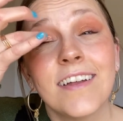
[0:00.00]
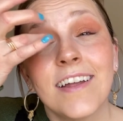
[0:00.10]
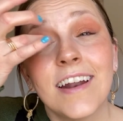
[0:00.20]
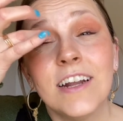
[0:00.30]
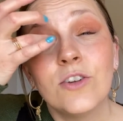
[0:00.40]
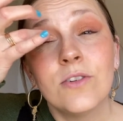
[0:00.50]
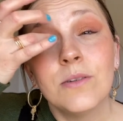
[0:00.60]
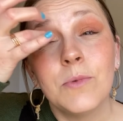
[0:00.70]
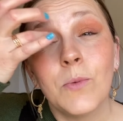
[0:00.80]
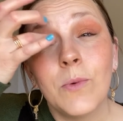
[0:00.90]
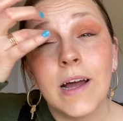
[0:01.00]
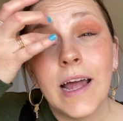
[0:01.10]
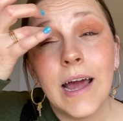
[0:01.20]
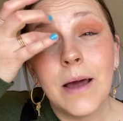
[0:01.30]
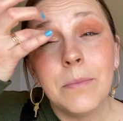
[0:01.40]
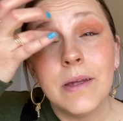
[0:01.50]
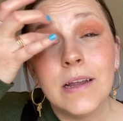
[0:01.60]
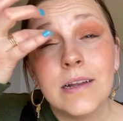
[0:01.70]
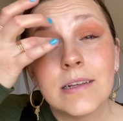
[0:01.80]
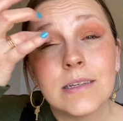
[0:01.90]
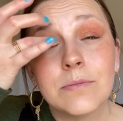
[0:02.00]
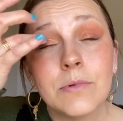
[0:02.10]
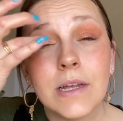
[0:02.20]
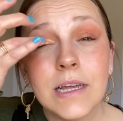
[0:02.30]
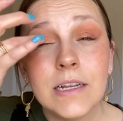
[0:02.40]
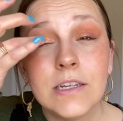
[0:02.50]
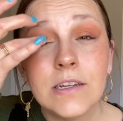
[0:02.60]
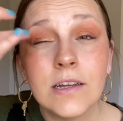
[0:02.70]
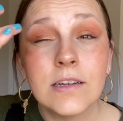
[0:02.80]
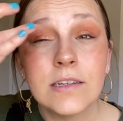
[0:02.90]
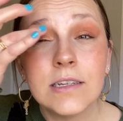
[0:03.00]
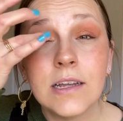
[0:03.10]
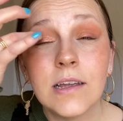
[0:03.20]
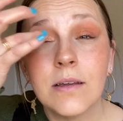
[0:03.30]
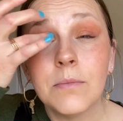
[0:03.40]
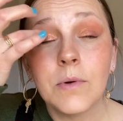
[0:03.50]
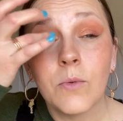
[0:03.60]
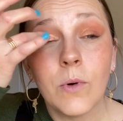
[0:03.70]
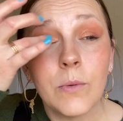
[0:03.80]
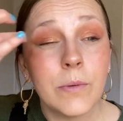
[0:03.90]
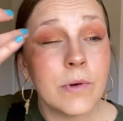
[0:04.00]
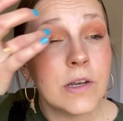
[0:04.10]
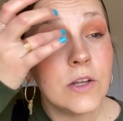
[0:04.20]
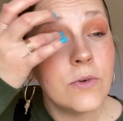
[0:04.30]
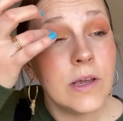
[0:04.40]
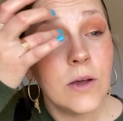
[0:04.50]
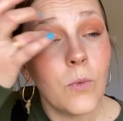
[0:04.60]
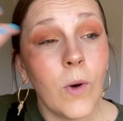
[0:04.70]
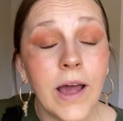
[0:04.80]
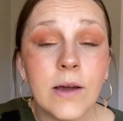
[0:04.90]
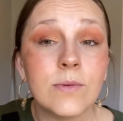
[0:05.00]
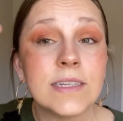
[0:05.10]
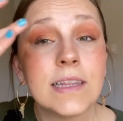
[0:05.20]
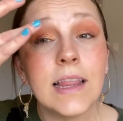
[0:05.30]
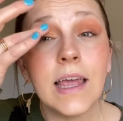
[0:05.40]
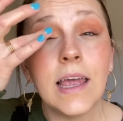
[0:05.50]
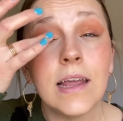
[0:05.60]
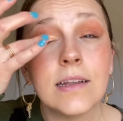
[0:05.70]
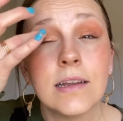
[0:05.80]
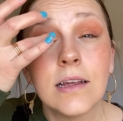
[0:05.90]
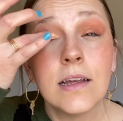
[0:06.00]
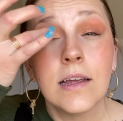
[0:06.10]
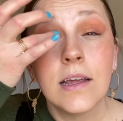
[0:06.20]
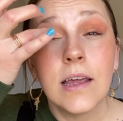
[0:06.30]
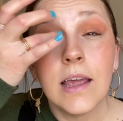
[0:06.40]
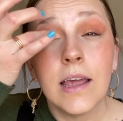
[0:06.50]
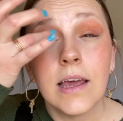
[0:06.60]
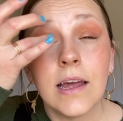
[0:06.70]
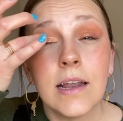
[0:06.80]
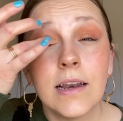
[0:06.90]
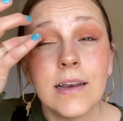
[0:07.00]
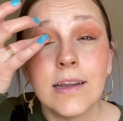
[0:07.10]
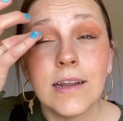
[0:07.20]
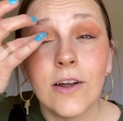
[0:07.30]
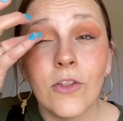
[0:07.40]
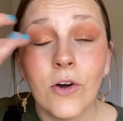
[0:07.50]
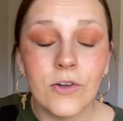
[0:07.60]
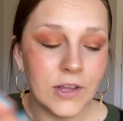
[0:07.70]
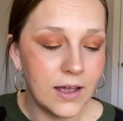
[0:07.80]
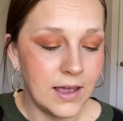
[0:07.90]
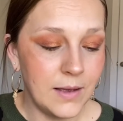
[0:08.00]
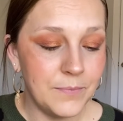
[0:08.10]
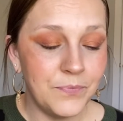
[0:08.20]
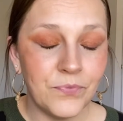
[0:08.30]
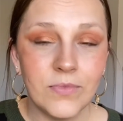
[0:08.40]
And I told him what happened, explained to him what we were doing, why I was late, and, you know, the whole time